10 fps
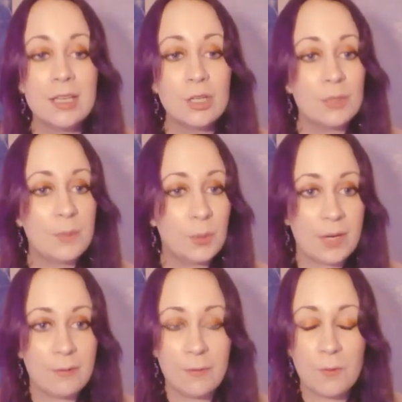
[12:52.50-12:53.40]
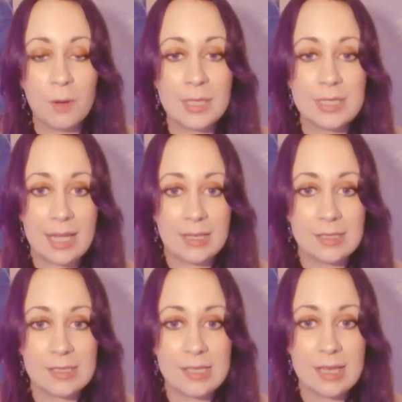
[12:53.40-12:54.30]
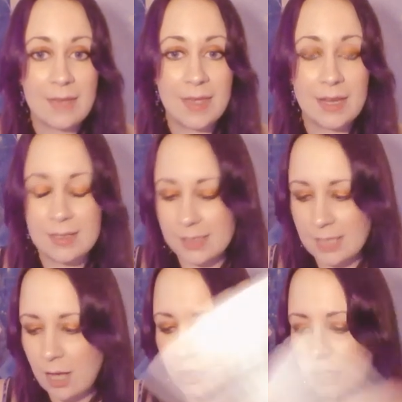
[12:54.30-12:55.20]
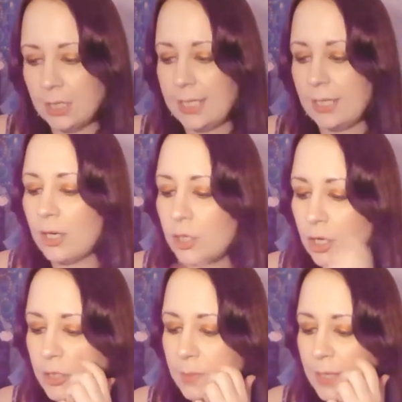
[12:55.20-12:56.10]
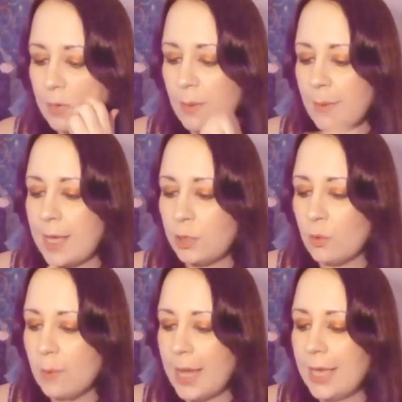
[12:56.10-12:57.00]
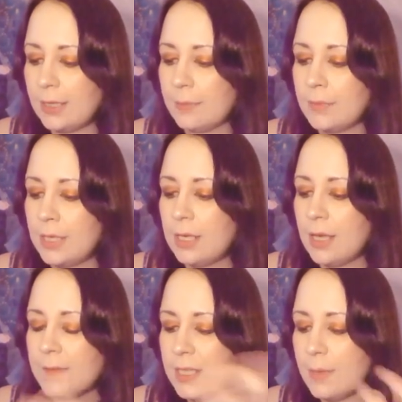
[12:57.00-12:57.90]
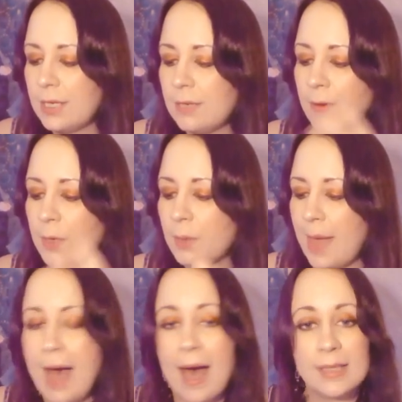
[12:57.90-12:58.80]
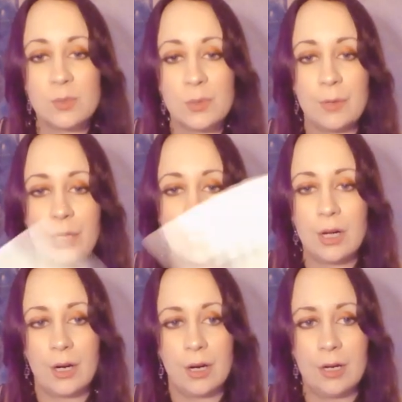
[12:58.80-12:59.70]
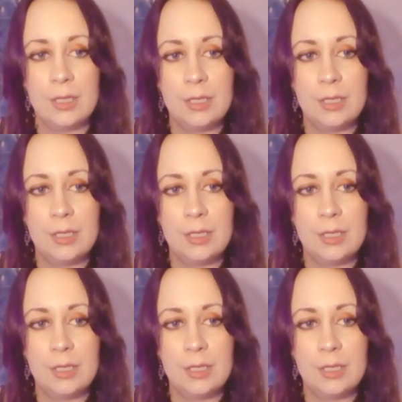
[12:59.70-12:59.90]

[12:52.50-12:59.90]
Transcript: Could be whatever form it takes. And they nostalgically, it could also be you remind them of somebody from their past when they were younger.